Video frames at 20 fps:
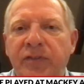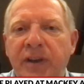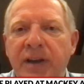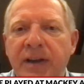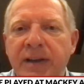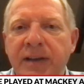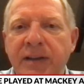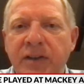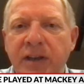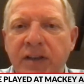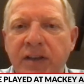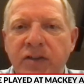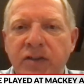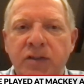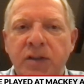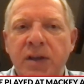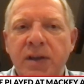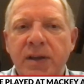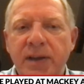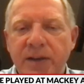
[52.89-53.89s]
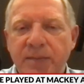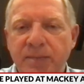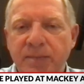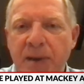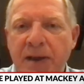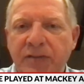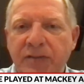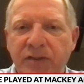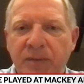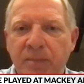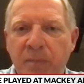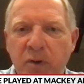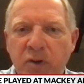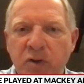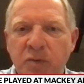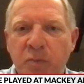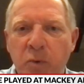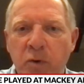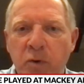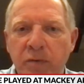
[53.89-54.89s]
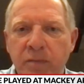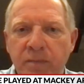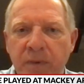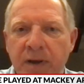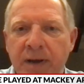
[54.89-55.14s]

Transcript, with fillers: it makes it much more